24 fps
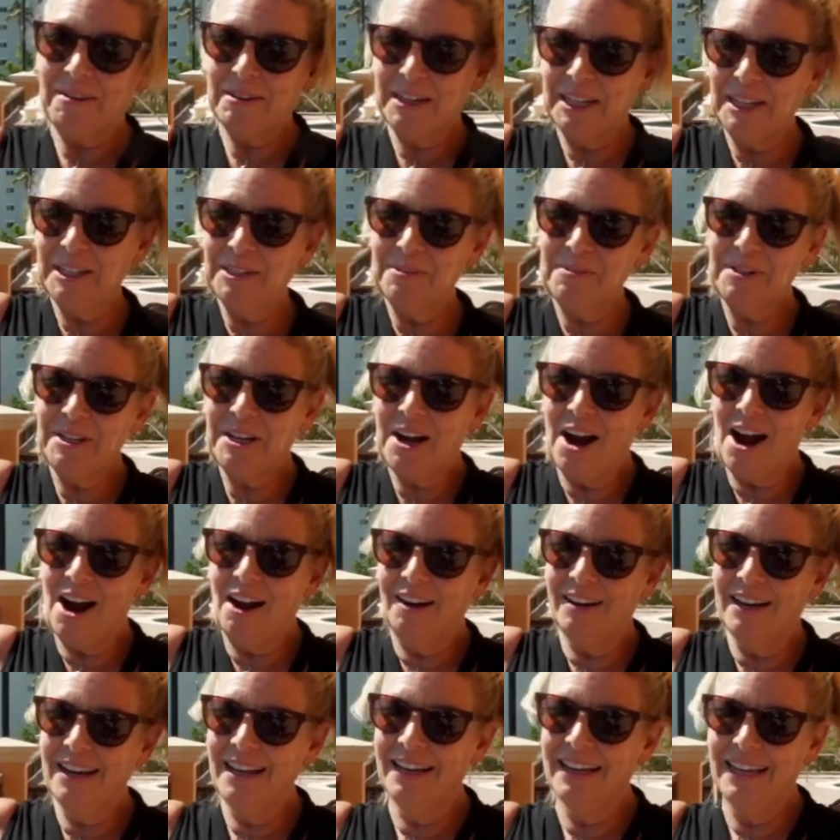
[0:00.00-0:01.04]
here we
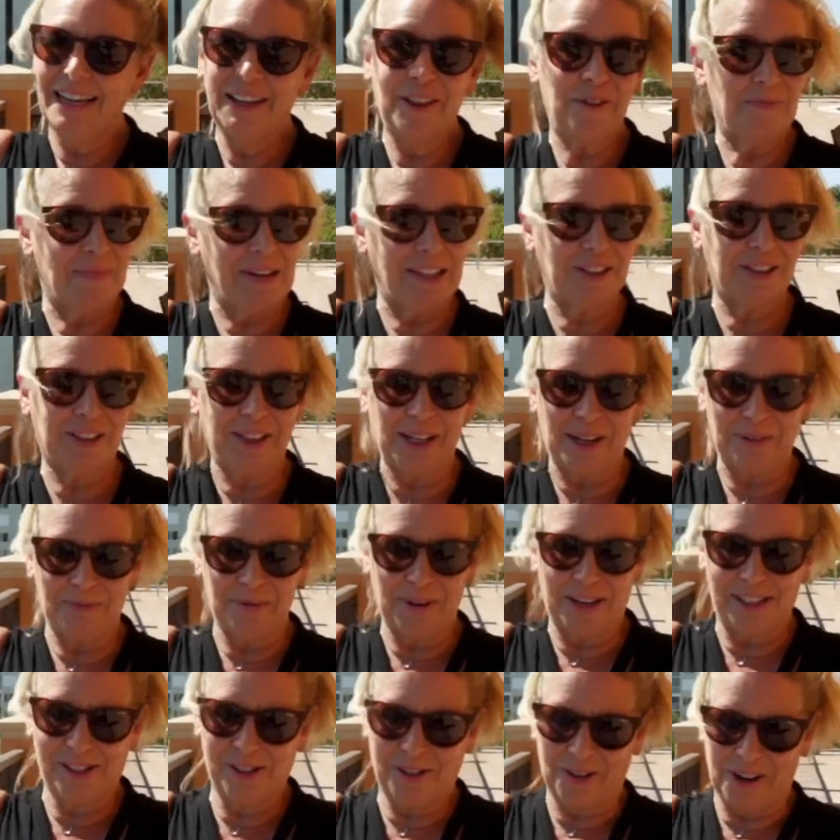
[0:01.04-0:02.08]
are in the Beach Club
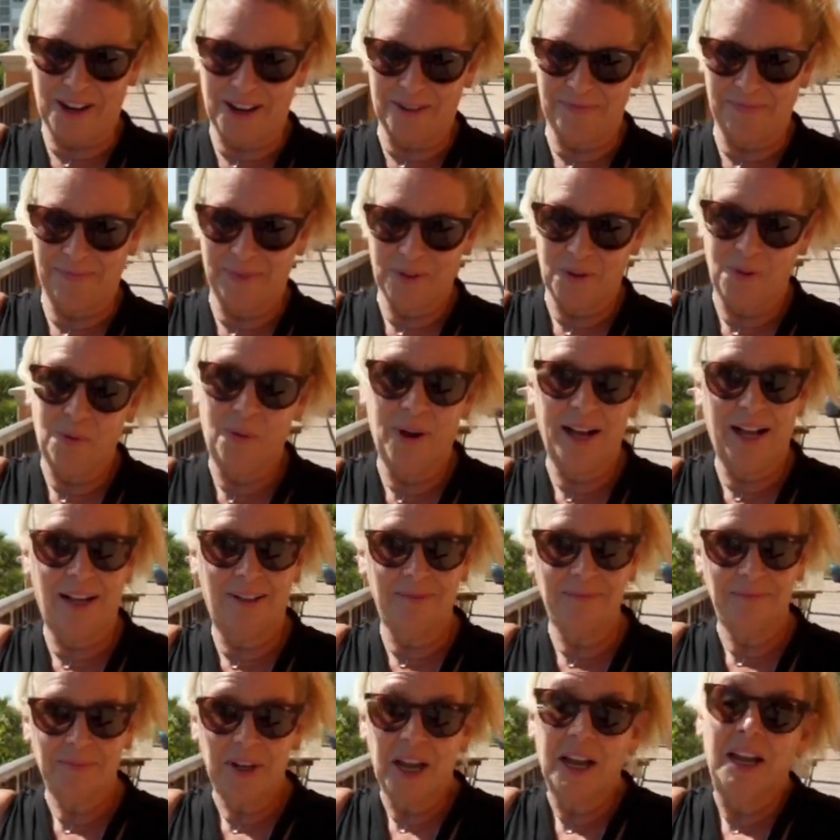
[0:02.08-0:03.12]
restaurant.
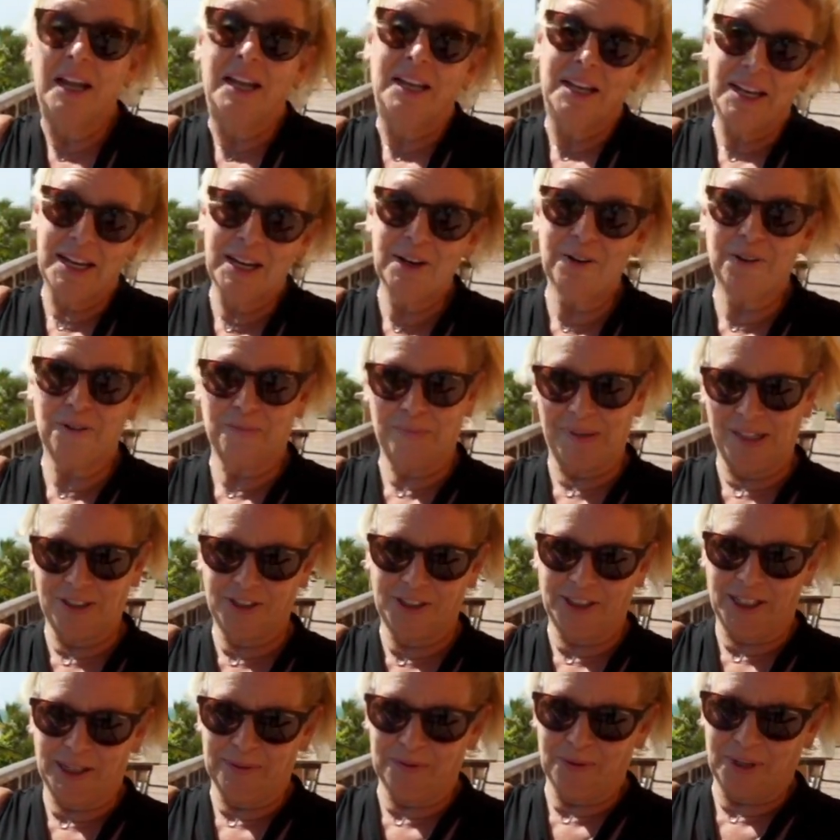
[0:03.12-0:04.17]
Well, near the Beach
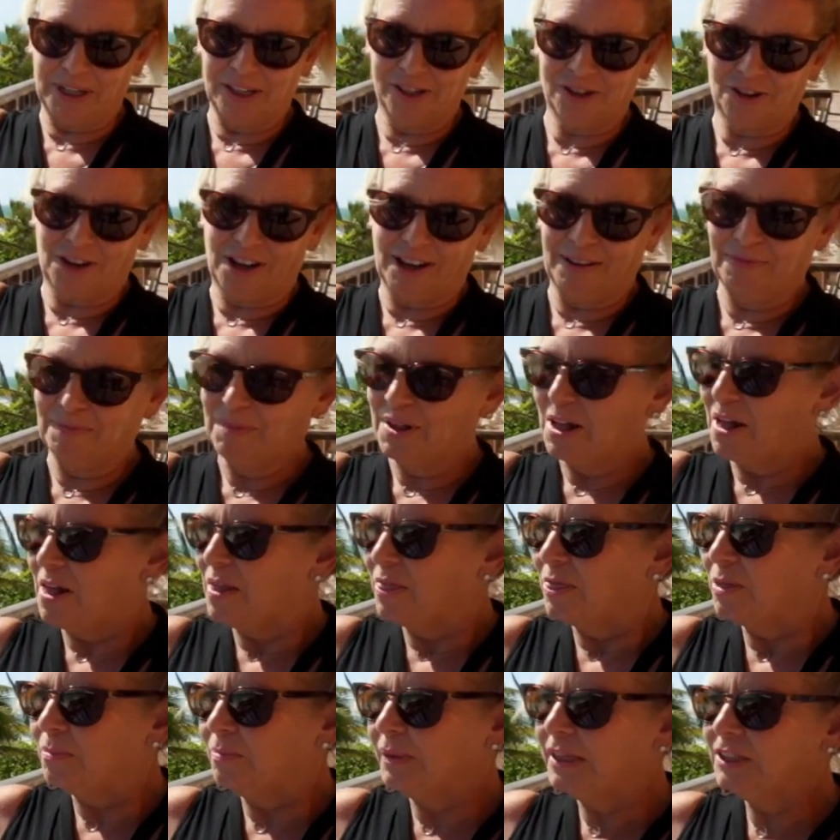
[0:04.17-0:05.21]
Club restaurant.
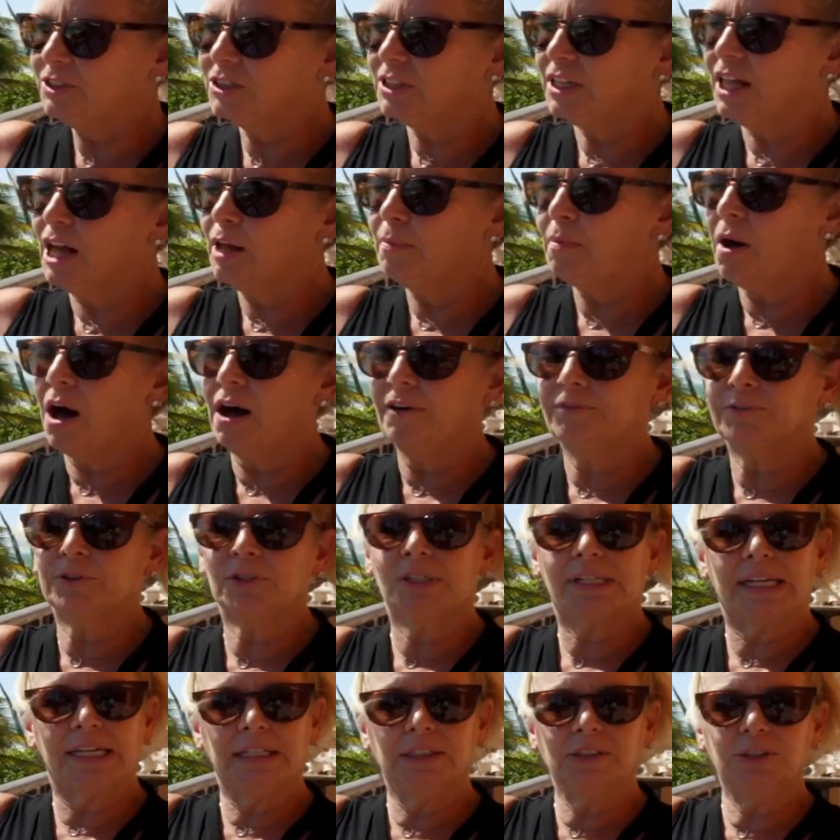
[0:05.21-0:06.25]
The Beach Club
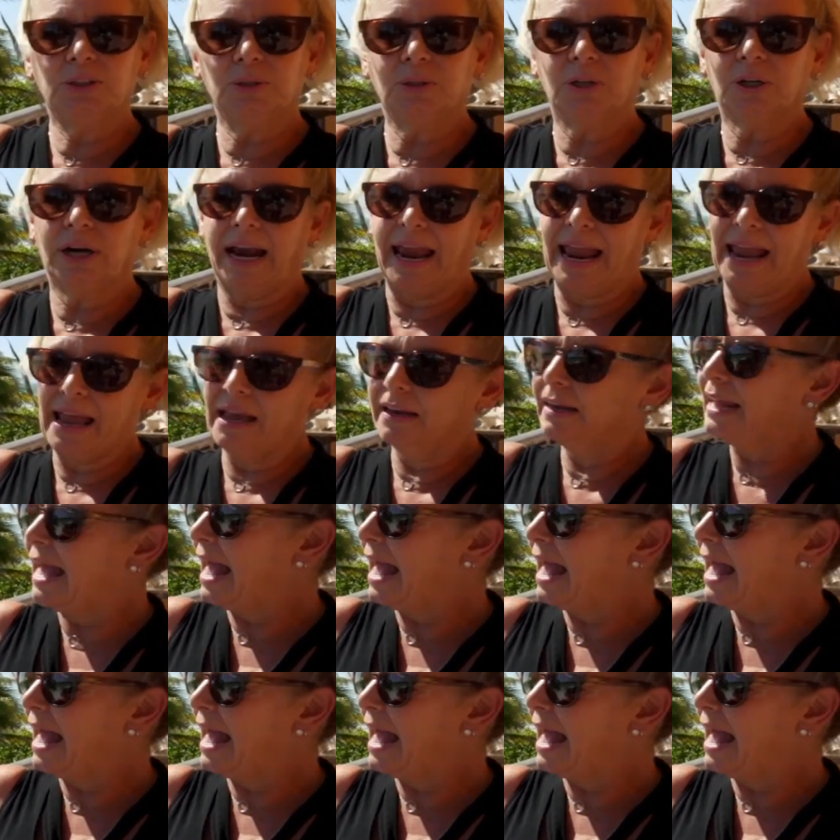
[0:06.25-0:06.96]
offers indoor and